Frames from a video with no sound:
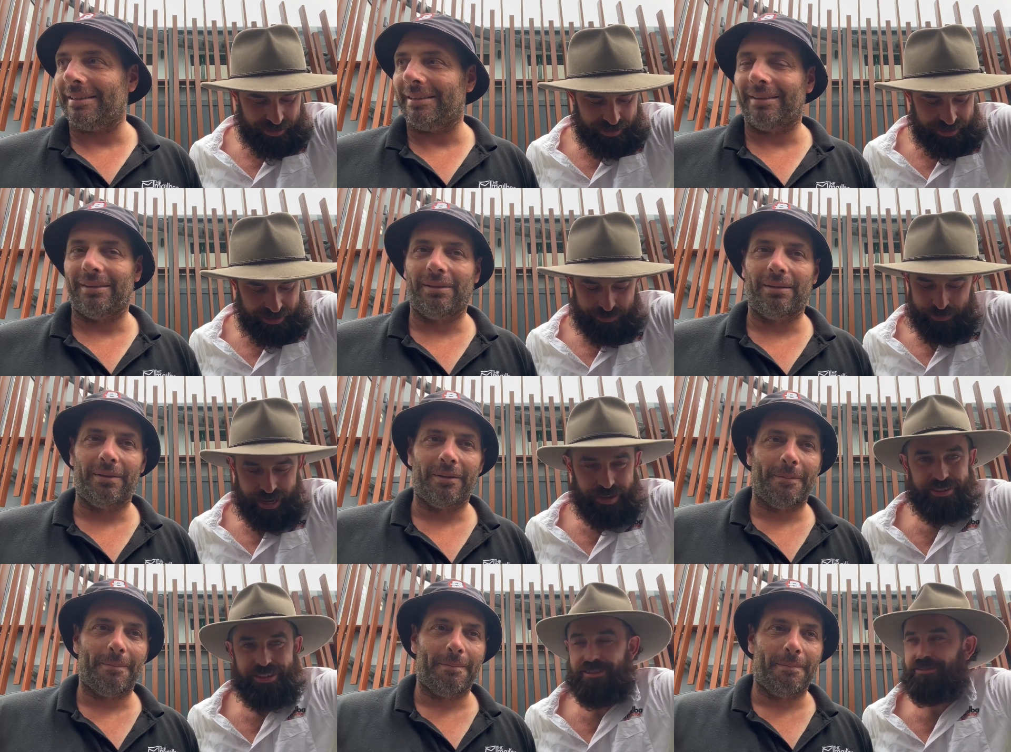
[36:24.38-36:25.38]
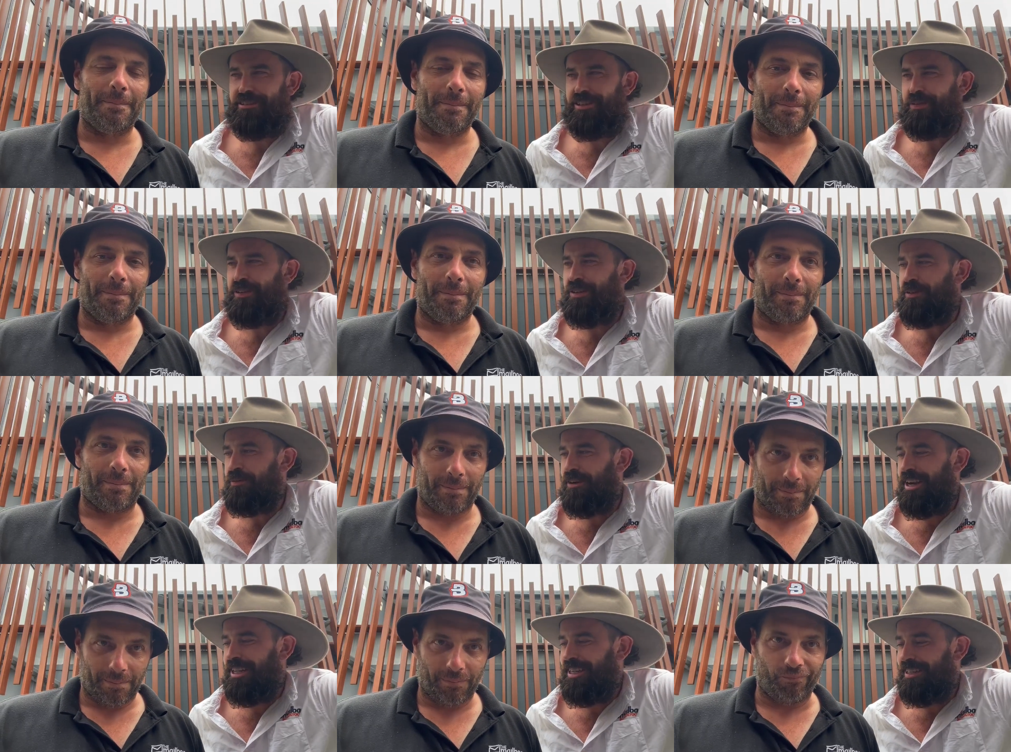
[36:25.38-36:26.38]
Speaker 1: you've behaved yourself really well.
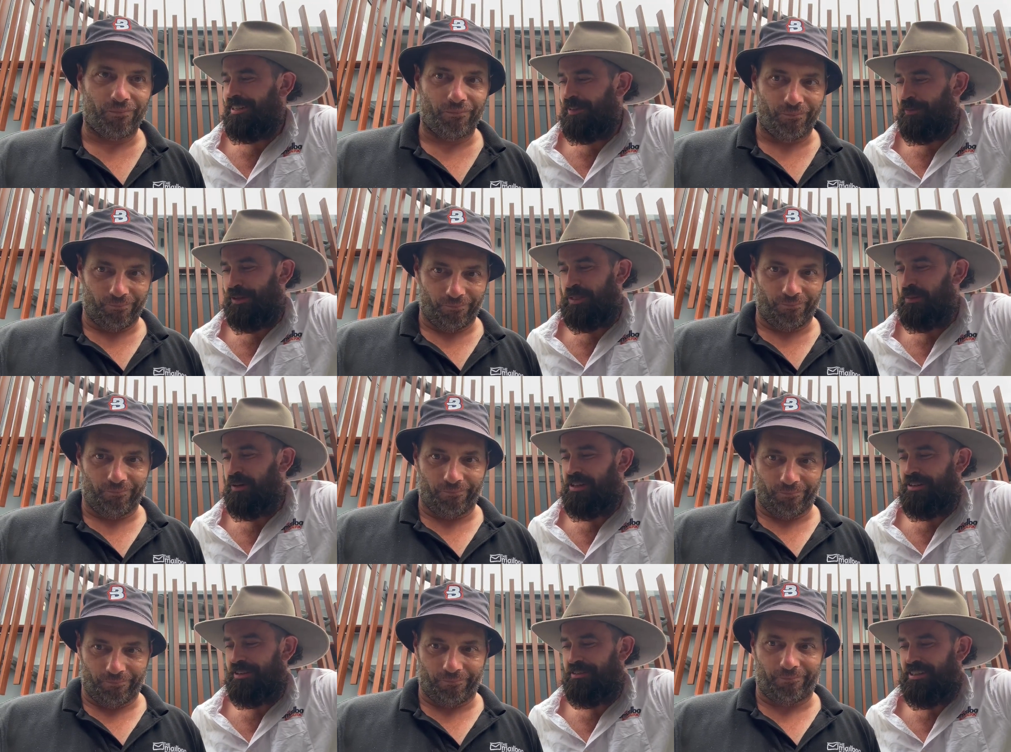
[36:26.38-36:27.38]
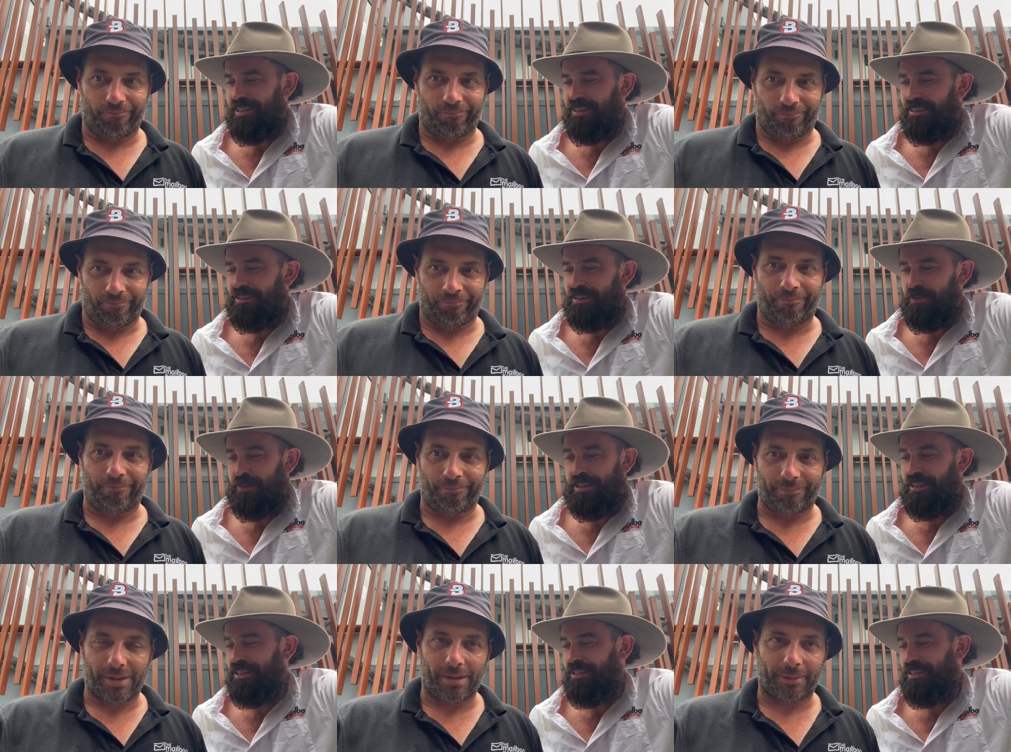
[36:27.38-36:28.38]
Proud of you. impressed by your effort. You've been
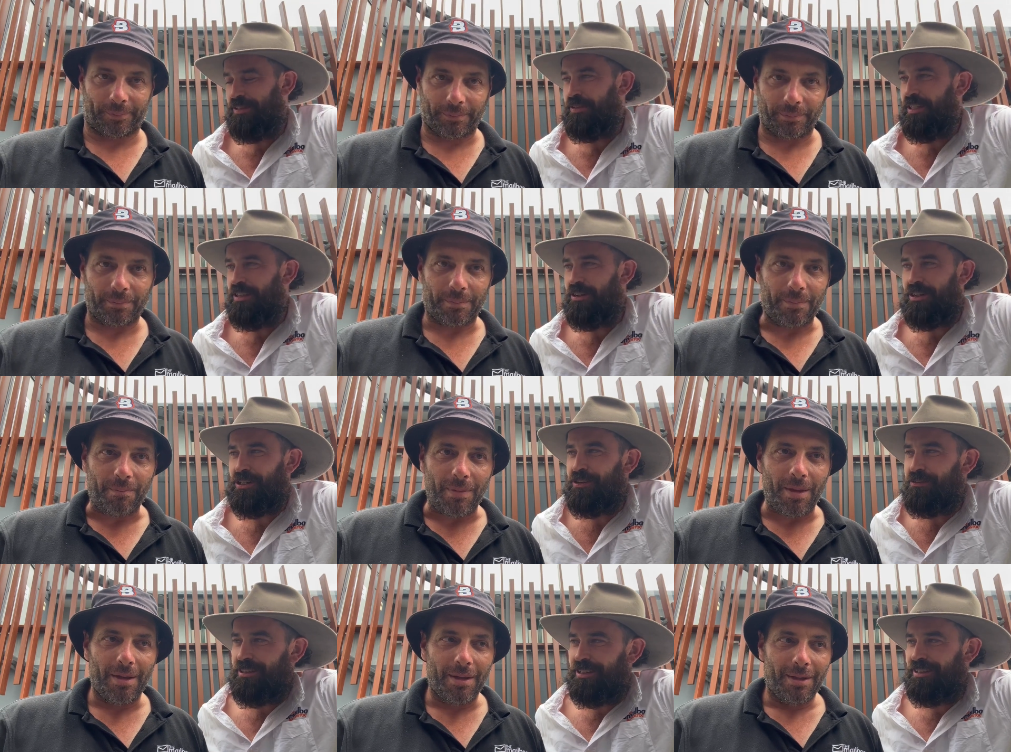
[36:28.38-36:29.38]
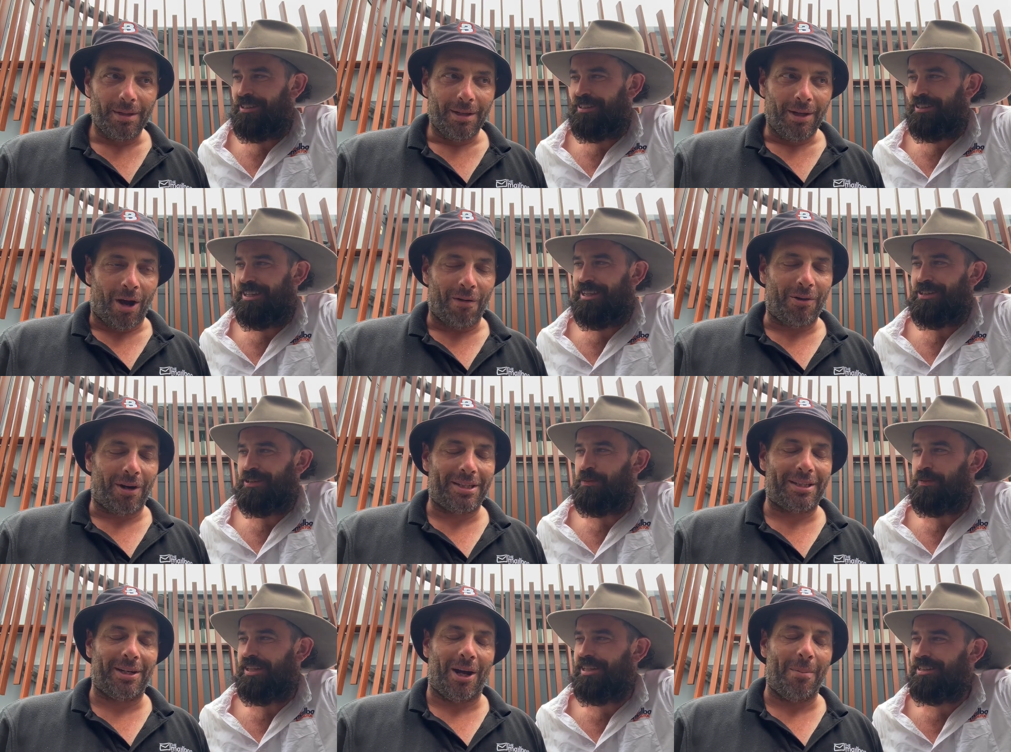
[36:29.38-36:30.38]
huge this week, on and off the. I've got complex.
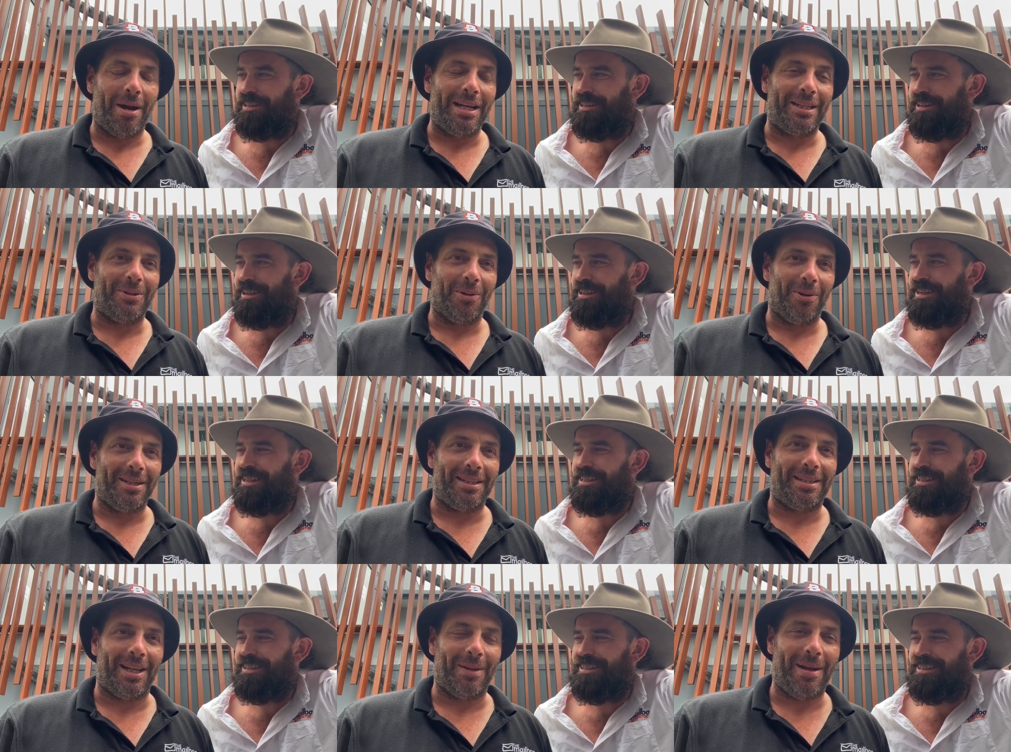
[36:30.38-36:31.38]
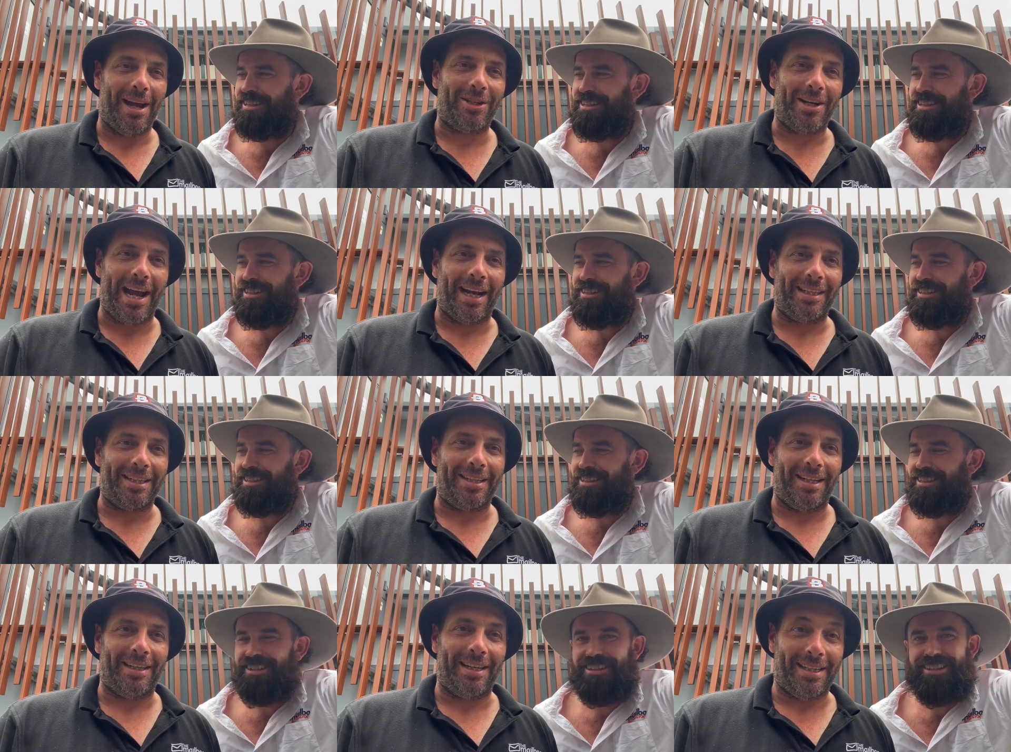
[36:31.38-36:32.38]
so
Speaker 2: many stories to tell about Jack and the
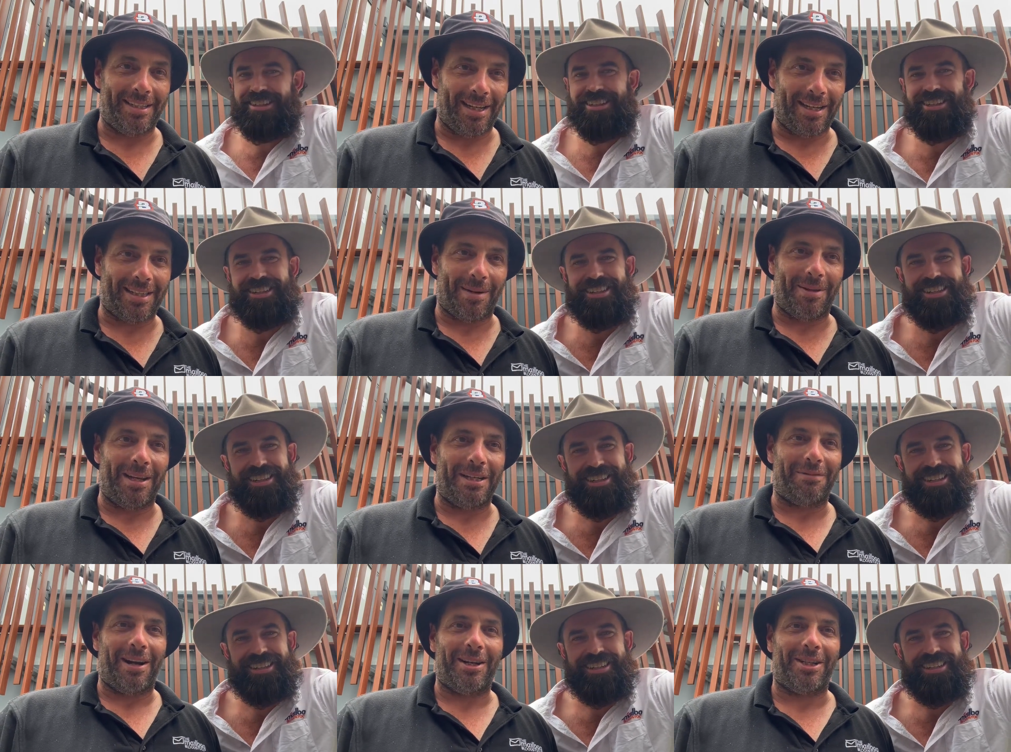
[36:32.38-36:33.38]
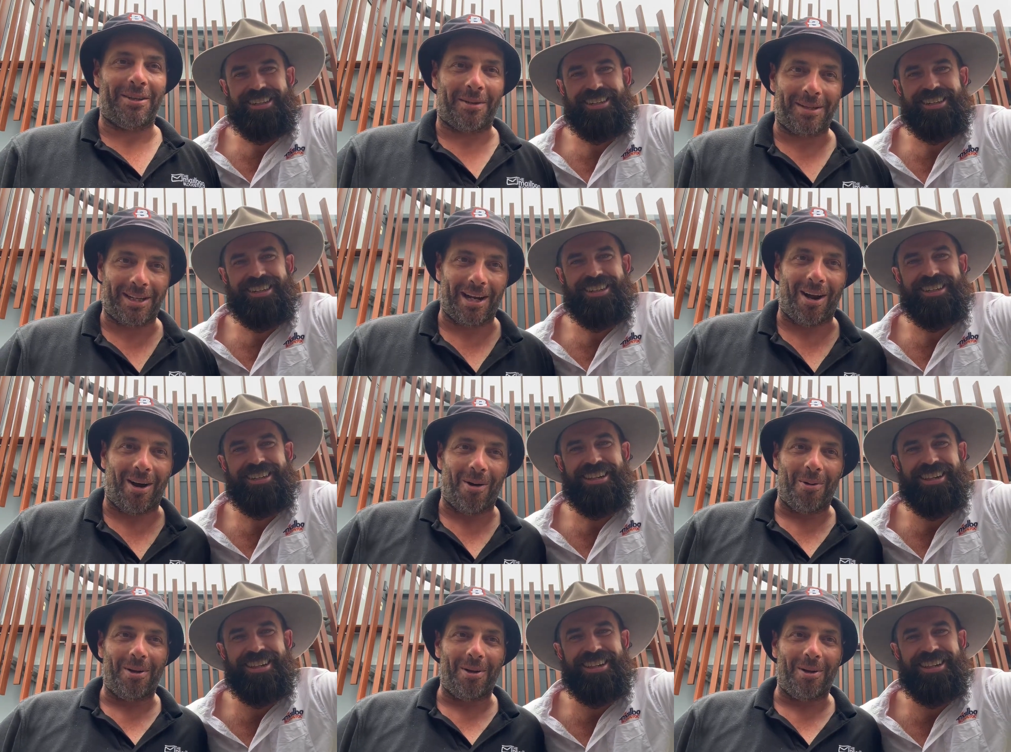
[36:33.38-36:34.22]
shit that he said at some of these functions. I'm just going to hold